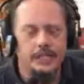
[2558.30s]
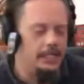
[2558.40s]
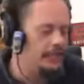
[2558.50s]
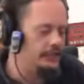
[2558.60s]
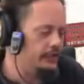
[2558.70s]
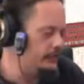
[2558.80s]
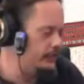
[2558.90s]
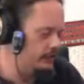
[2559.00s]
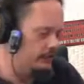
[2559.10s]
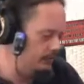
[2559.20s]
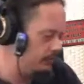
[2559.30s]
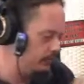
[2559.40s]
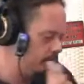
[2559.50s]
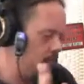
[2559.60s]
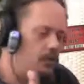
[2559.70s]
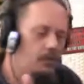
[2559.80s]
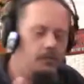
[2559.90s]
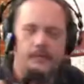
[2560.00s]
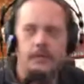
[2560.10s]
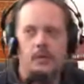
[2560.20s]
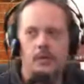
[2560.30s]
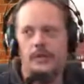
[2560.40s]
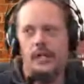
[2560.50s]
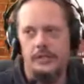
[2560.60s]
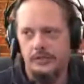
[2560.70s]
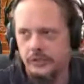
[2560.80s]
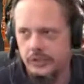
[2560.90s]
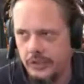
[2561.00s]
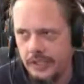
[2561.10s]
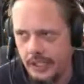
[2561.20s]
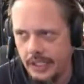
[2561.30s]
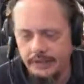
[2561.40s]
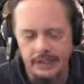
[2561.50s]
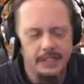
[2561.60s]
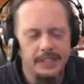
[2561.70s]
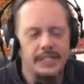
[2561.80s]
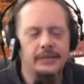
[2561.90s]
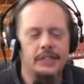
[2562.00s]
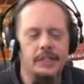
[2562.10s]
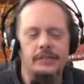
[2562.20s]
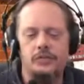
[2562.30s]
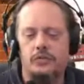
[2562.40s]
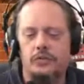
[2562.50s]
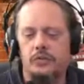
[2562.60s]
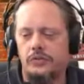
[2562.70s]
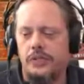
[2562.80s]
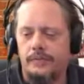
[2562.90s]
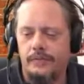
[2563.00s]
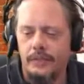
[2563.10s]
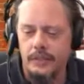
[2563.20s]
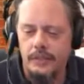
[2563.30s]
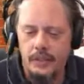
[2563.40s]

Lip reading: and just the whole 9 yards. Just looking at everything, but it didn't give enough controls up front.